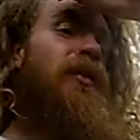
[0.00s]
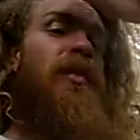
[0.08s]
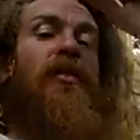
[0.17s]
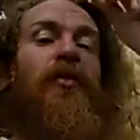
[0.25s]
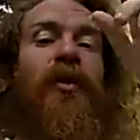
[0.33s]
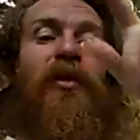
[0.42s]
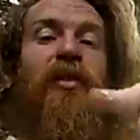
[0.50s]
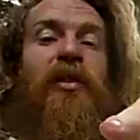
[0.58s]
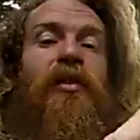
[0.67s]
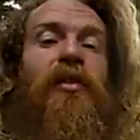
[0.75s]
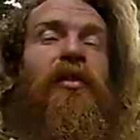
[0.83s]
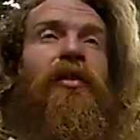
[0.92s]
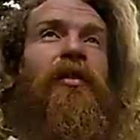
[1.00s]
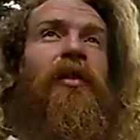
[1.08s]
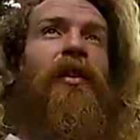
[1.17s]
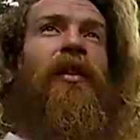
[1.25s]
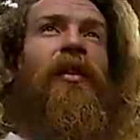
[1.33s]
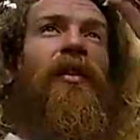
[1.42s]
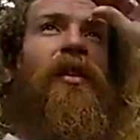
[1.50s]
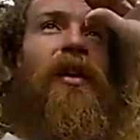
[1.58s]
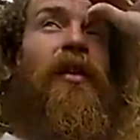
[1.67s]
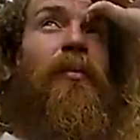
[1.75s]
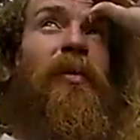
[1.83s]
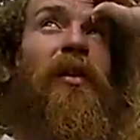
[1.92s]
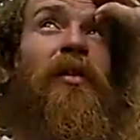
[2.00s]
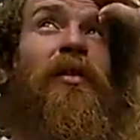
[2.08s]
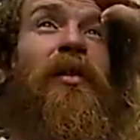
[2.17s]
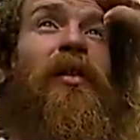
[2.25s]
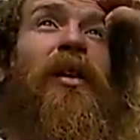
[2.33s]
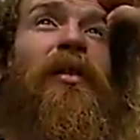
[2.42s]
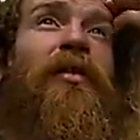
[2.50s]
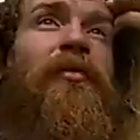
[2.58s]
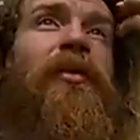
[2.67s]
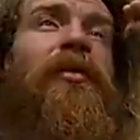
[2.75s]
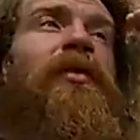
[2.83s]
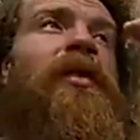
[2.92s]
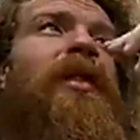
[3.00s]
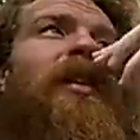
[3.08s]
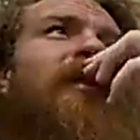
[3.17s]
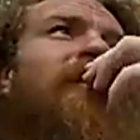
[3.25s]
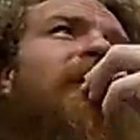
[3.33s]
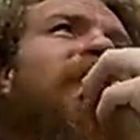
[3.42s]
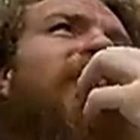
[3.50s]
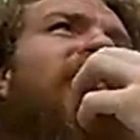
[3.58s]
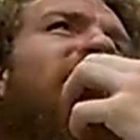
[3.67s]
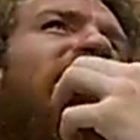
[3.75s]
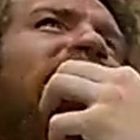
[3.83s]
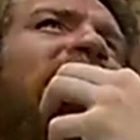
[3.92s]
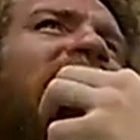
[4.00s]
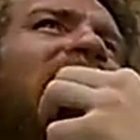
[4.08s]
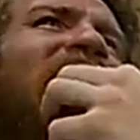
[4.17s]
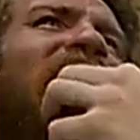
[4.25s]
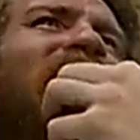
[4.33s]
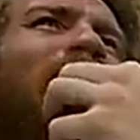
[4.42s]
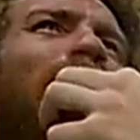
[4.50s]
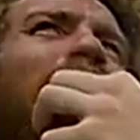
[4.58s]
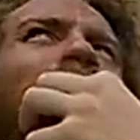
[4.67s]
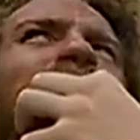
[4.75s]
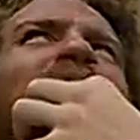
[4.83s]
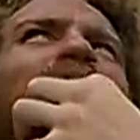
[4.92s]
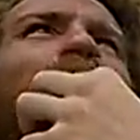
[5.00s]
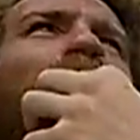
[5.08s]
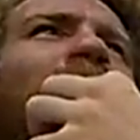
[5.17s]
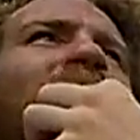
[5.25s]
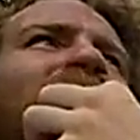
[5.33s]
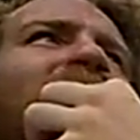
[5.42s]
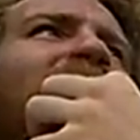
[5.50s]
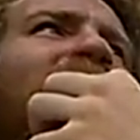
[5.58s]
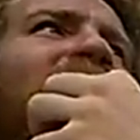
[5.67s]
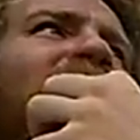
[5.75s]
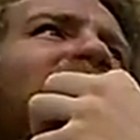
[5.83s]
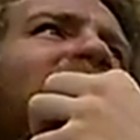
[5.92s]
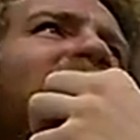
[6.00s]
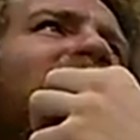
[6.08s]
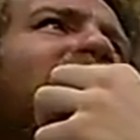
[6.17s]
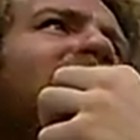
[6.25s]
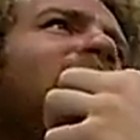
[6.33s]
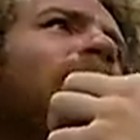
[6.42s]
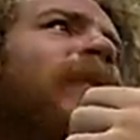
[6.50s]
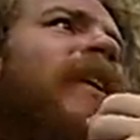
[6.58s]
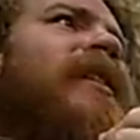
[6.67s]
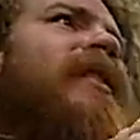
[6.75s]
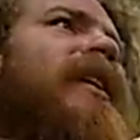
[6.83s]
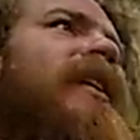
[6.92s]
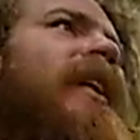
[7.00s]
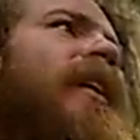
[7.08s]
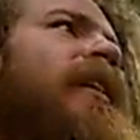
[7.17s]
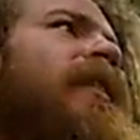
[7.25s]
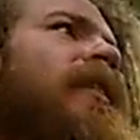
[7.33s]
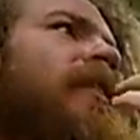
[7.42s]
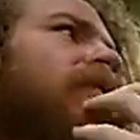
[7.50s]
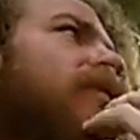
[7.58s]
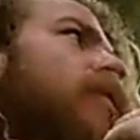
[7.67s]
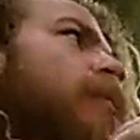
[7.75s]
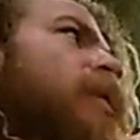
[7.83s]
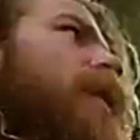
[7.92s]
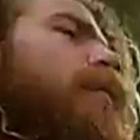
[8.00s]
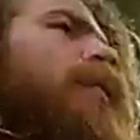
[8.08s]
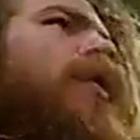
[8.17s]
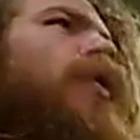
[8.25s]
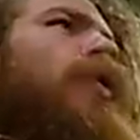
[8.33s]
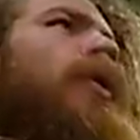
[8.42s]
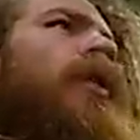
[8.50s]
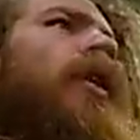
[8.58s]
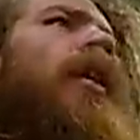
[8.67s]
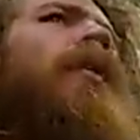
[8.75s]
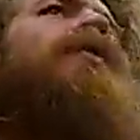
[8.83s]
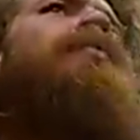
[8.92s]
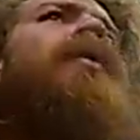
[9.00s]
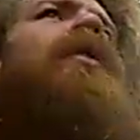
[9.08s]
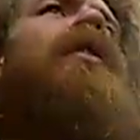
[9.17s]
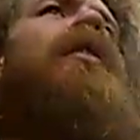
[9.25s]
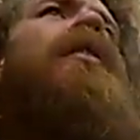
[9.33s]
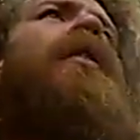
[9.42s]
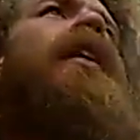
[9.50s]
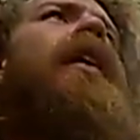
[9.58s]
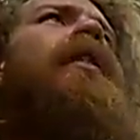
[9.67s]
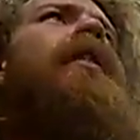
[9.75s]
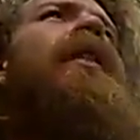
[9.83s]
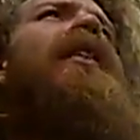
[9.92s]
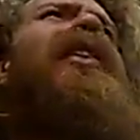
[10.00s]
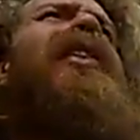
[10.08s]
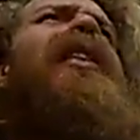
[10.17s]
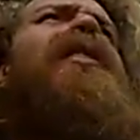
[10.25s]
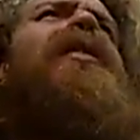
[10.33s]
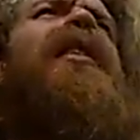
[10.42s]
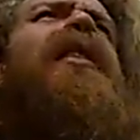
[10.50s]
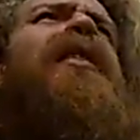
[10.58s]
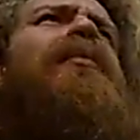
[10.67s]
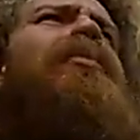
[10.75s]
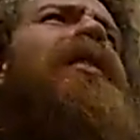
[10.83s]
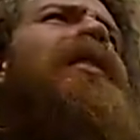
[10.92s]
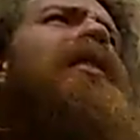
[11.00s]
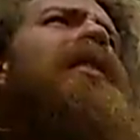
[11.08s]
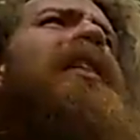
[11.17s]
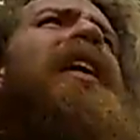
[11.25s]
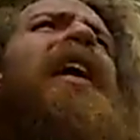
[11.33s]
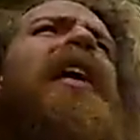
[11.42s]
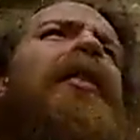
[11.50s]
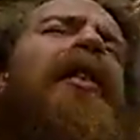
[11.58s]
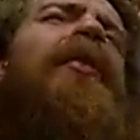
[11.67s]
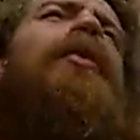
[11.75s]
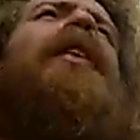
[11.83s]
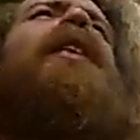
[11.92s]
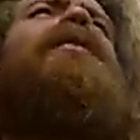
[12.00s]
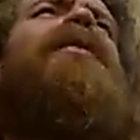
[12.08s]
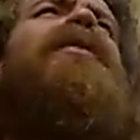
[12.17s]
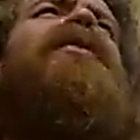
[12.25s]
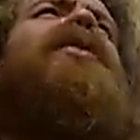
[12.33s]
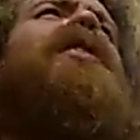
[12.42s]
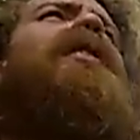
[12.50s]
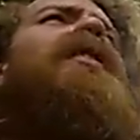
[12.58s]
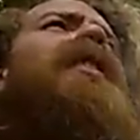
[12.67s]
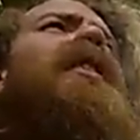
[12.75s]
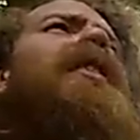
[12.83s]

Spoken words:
even the swastika, that apparently has something to do with Atlantis. And Hitler was obsessed with finding Atlantis. He said that certain people were offspring. They had like Rh negative blood, the Aryan race and shit.